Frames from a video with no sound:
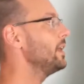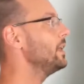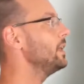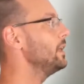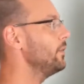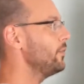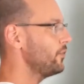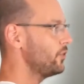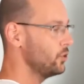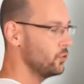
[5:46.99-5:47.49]

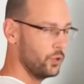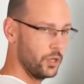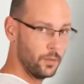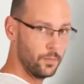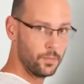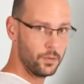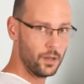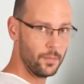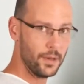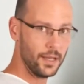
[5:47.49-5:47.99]
if you
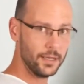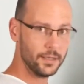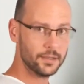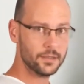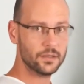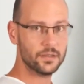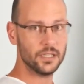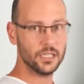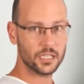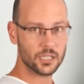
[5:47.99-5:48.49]

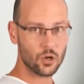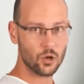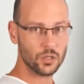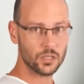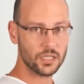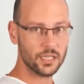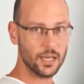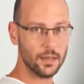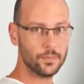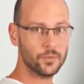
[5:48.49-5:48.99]
implement this
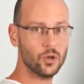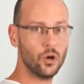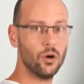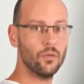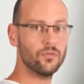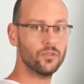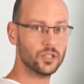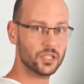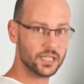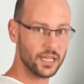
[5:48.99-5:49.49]
concept
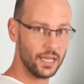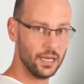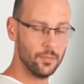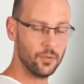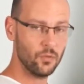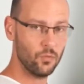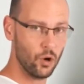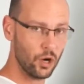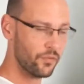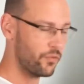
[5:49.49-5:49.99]
of a
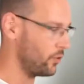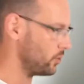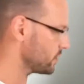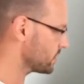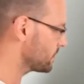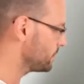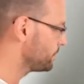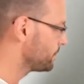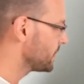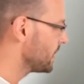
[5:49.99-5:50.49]
scalable
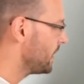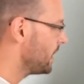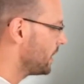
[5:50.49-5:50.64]
workforce.